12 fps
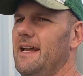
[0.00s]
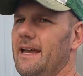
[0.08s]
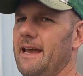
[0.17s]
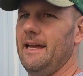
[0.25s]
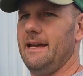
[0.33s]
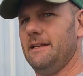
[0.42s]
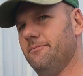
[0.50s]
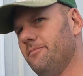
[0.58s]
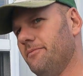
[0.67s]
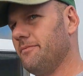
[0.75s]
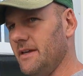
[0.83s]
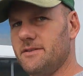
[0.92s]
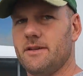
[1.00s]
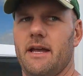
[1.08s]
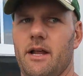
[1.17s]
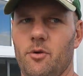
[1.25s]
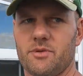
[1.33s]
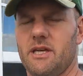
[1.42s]
and they
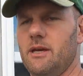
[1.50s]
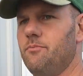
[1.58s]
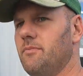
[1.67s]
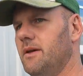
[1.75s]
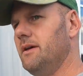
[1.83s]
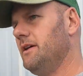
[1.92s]
say it helps keep